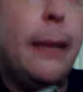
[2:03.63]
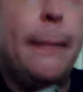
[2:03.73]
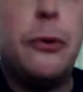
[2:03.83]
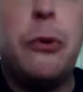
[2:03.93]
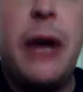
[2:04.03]
but
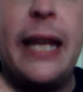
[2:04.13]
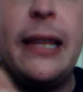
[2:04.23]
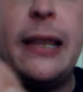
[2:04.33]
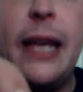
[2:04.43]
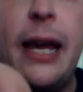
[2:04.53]
right
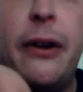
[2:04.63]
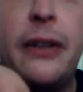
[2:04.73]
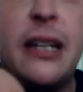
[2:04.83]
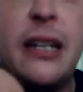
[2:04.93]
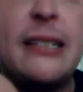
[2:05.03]
there
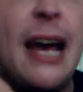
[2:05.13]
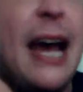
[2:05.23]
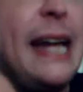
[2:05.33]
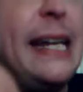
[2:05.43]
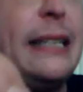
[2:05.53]
is a
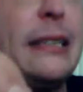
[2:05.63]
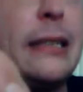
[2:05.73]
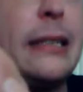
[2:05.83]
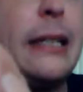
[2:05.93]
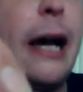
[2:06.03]
tiny
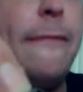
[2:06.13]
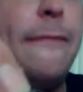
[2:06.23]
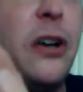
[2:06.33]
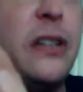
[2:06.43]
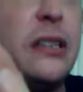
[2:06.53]
scuff
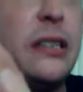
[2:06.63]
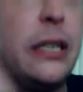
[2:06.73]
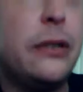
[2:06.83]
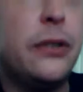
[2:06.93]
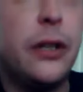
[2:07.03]
on the
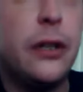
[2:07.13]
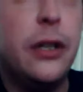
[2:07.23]
cylinder,